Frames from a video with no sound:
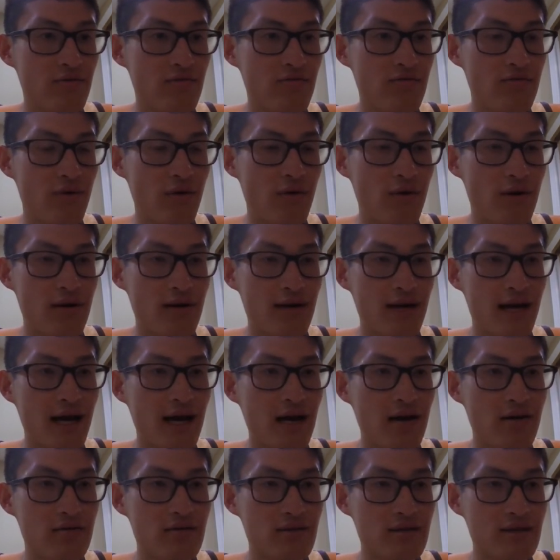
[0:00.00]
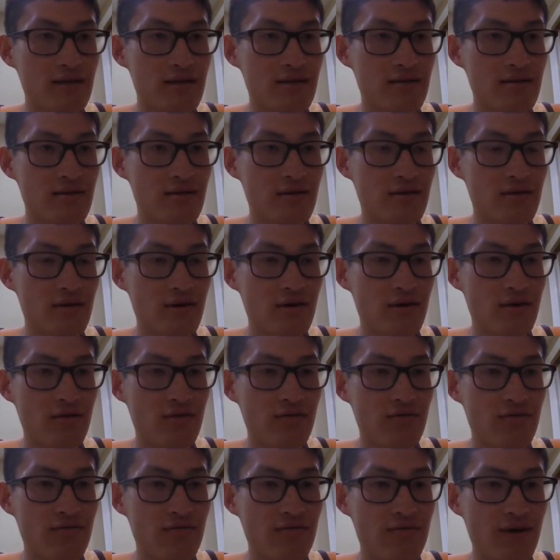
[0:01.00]
4,000, you know,
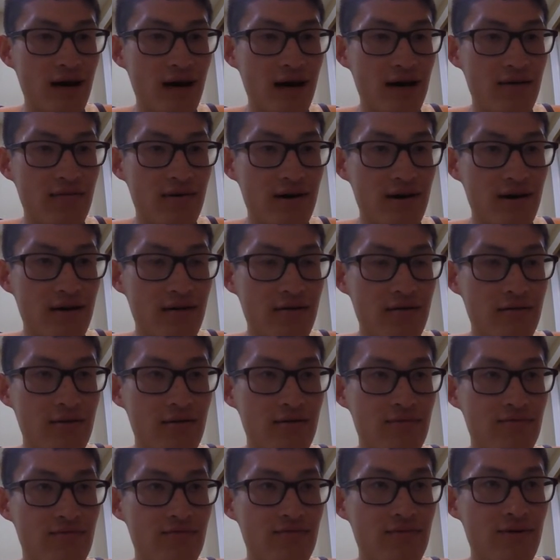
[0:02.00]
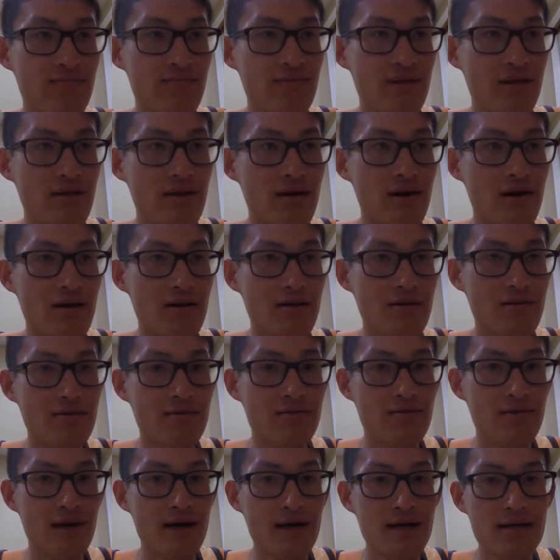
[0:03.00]

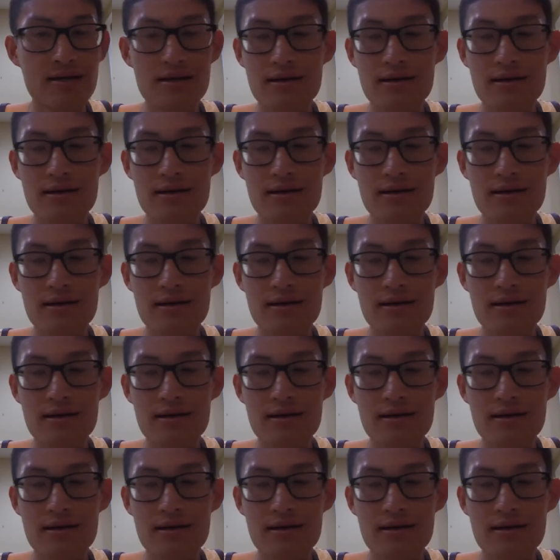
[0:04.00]
$550, right?